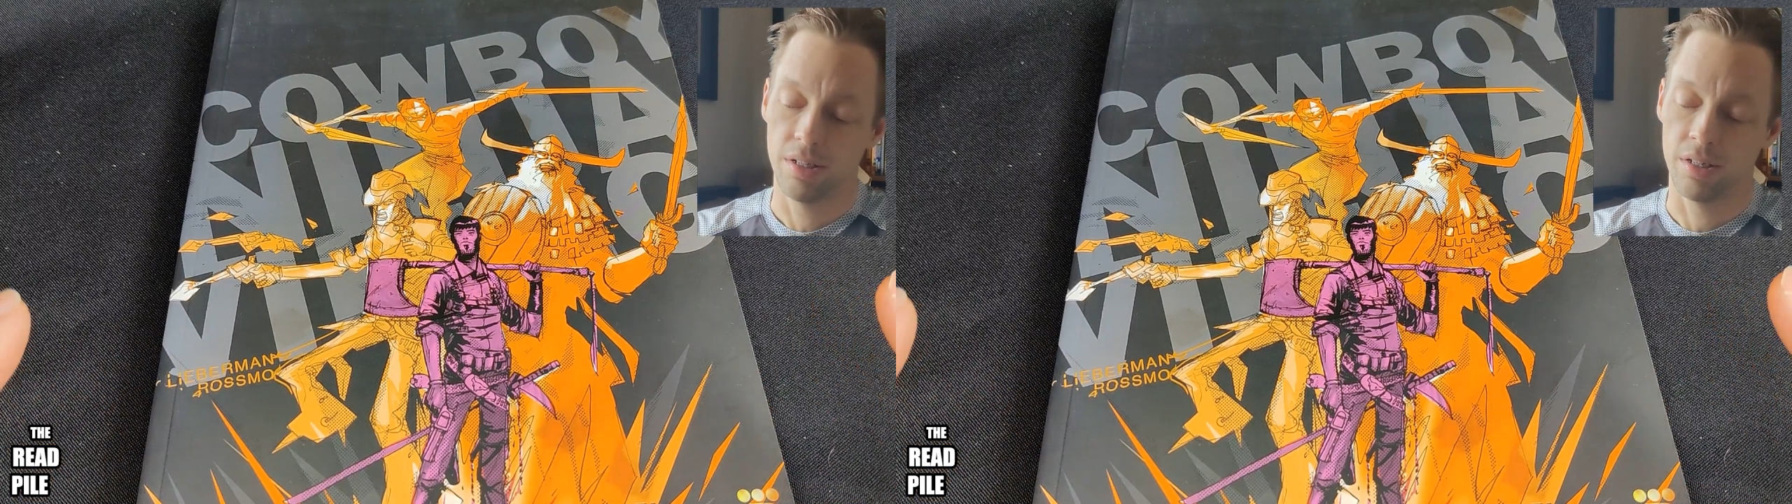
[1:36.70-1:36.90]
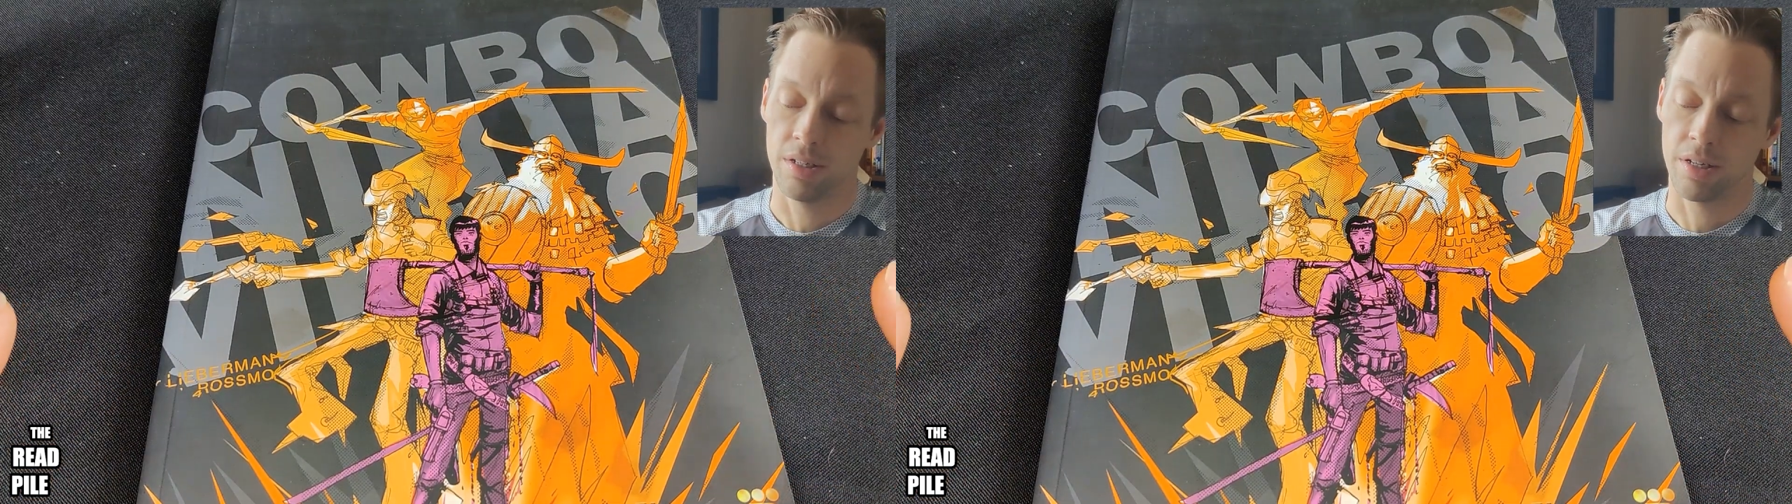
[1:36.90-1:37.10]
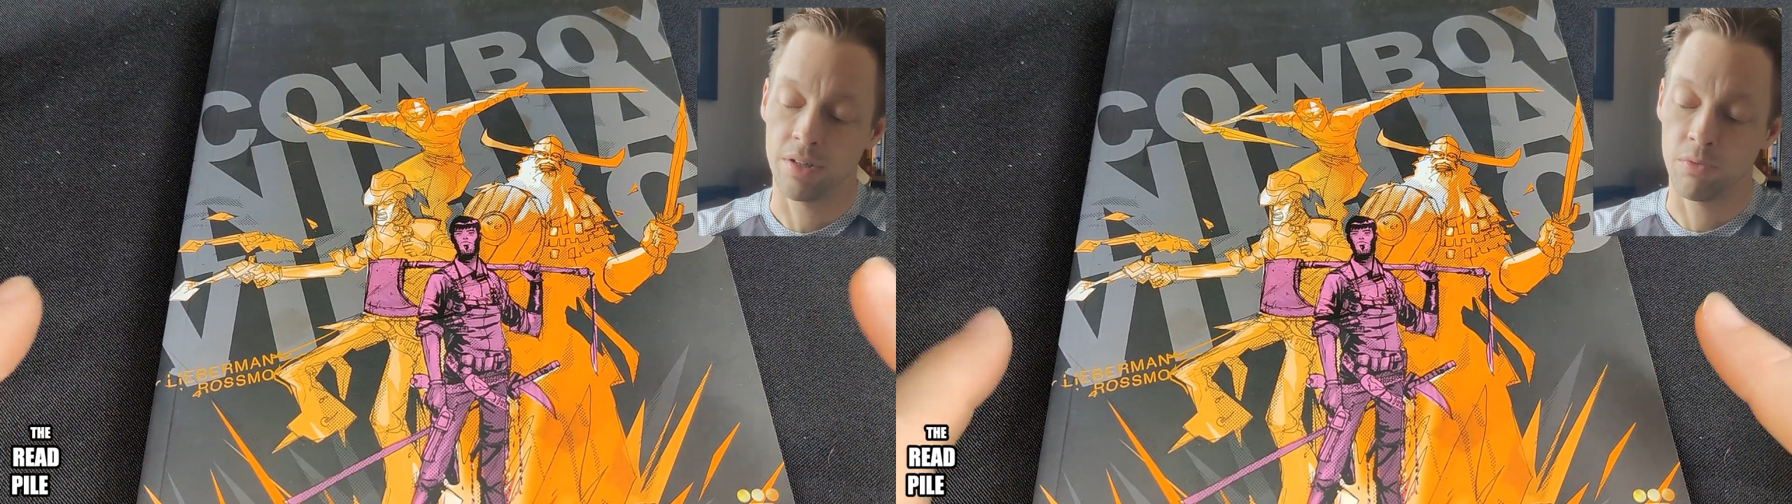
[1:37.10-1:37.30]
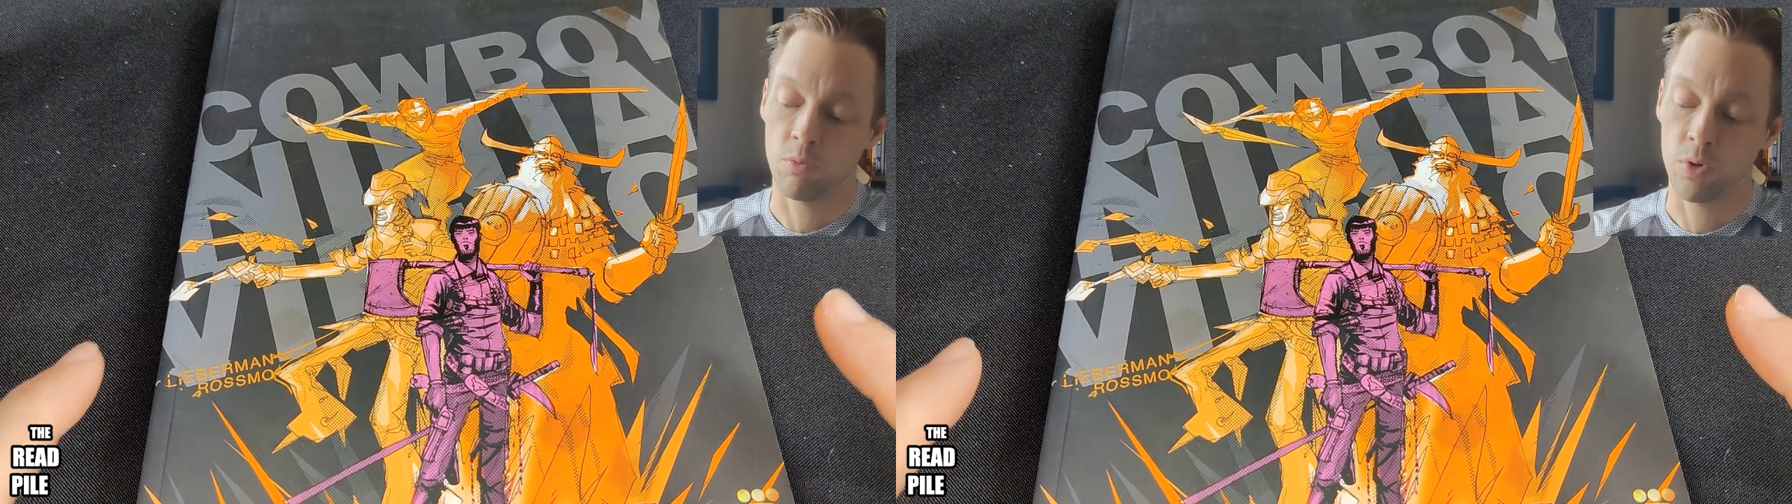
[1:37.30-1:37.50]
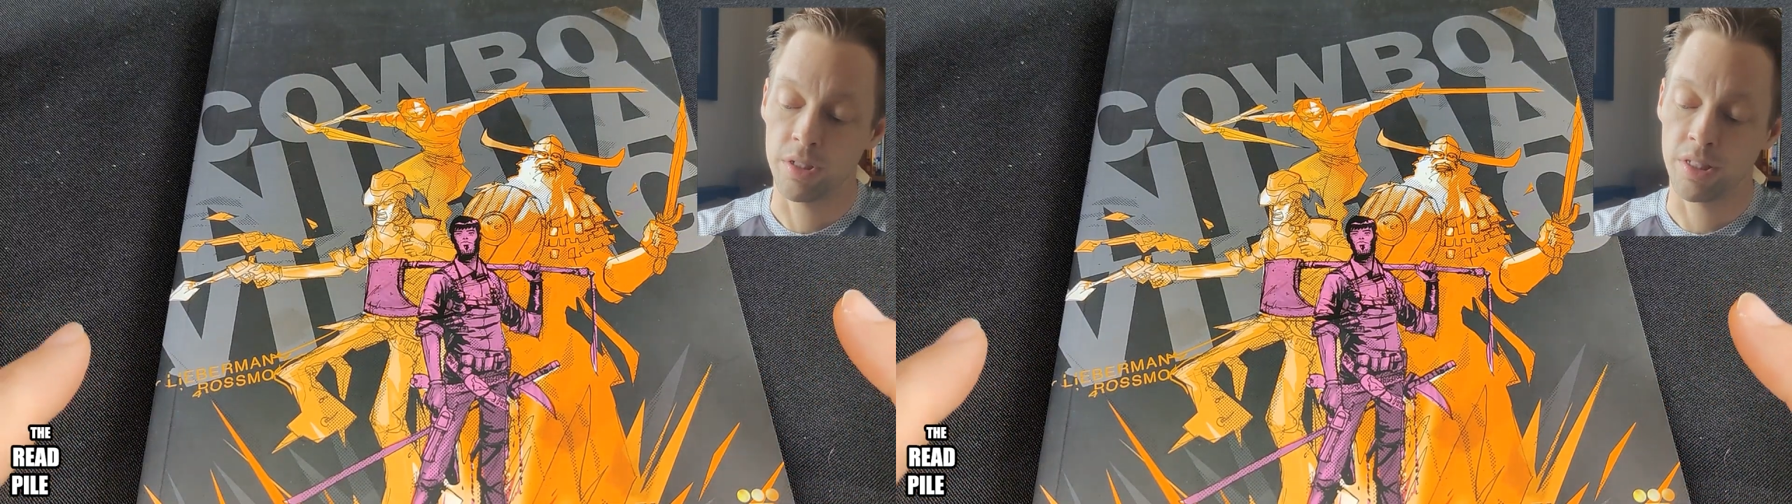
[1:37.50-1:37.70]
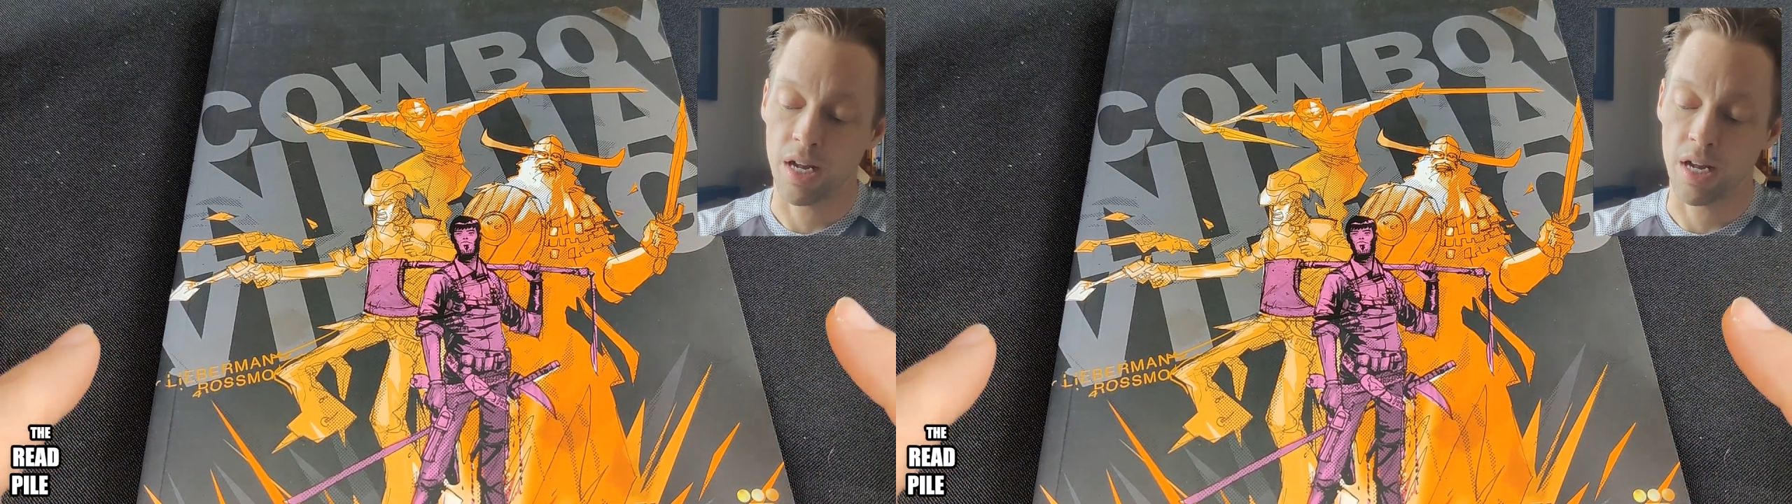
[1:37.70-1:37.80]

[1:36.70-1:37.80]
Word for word: uh, it was